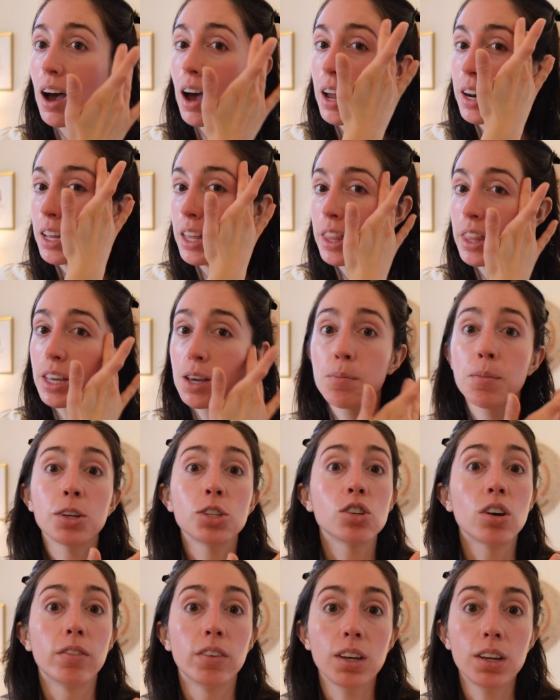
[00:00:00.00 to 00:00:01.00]
I didn't think
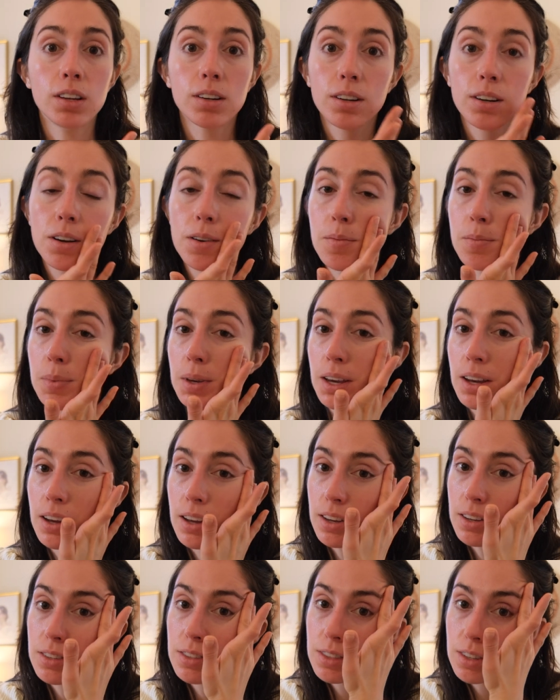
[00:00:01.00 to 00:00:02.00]
much of it
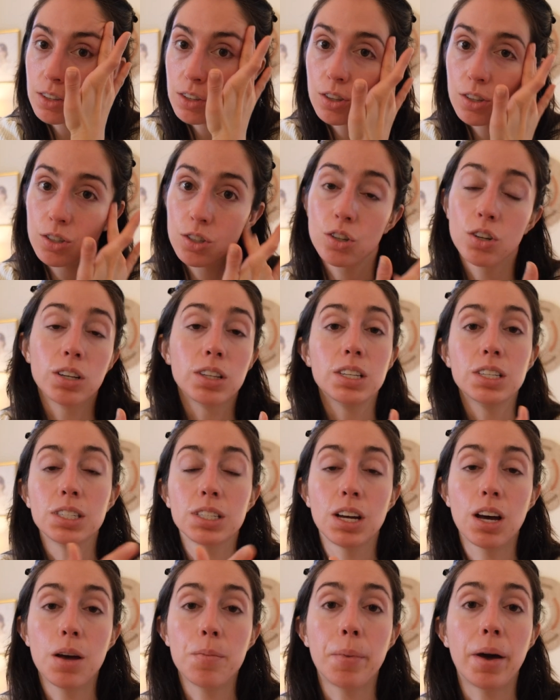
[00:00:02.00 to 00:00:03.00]
because during this
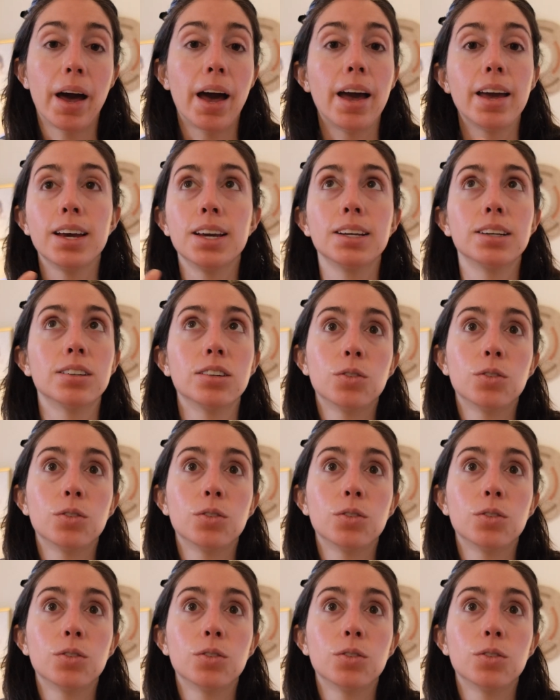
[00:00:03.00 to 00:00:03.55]
time I